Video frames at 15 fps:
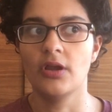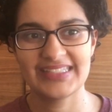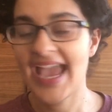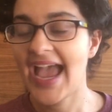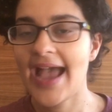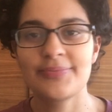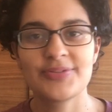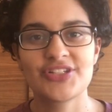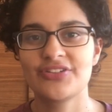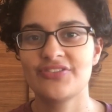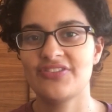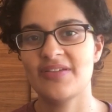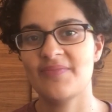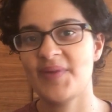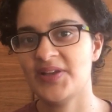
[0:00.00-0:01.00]

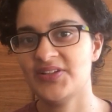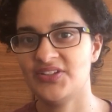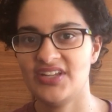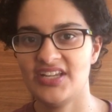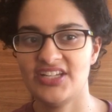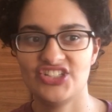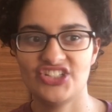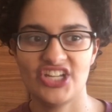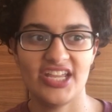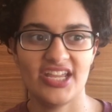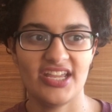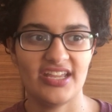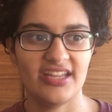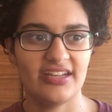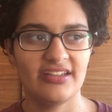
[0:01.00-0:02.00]
captured the
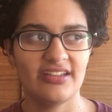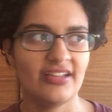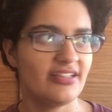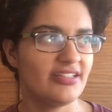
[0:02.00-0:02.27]
imagination,